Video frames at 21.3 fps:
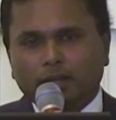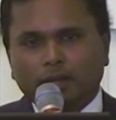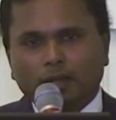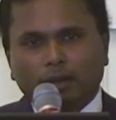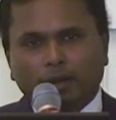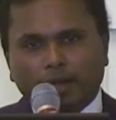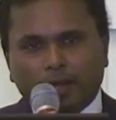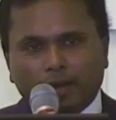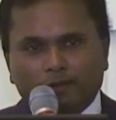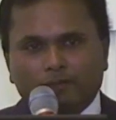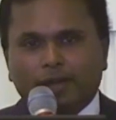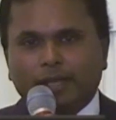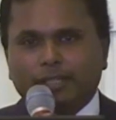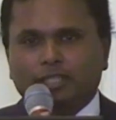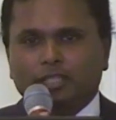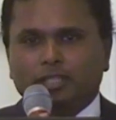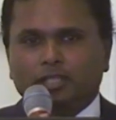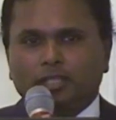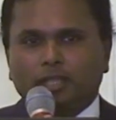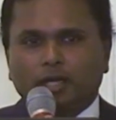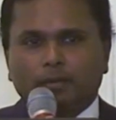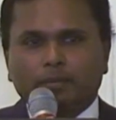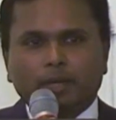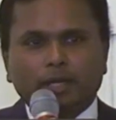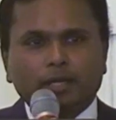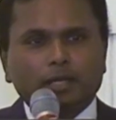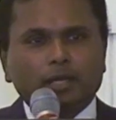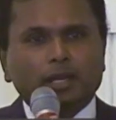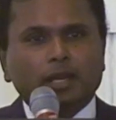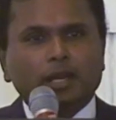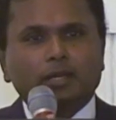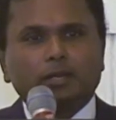invest in them
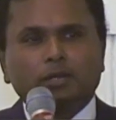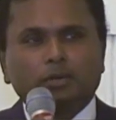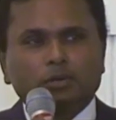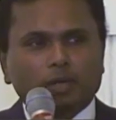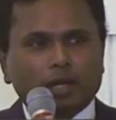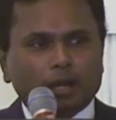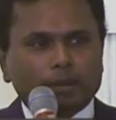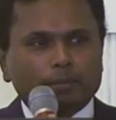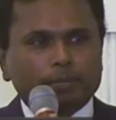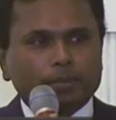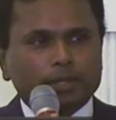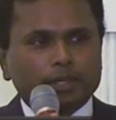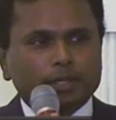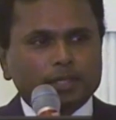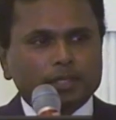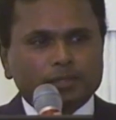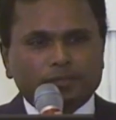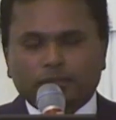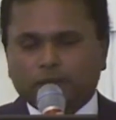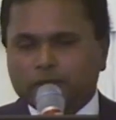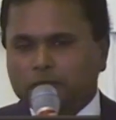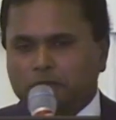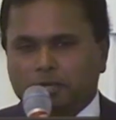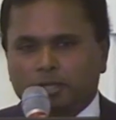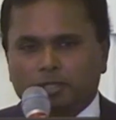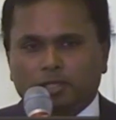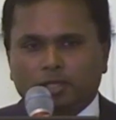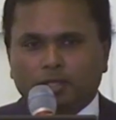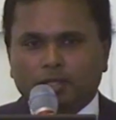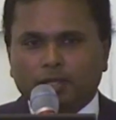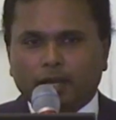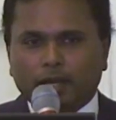and create new companies for the
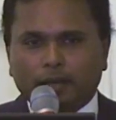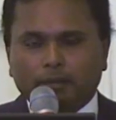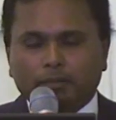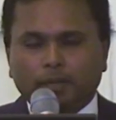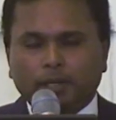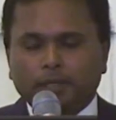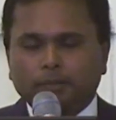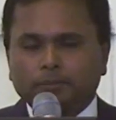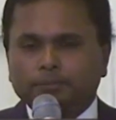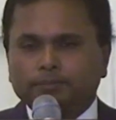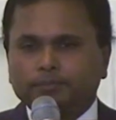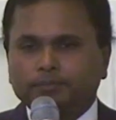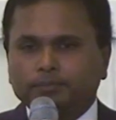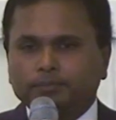region that I'm in.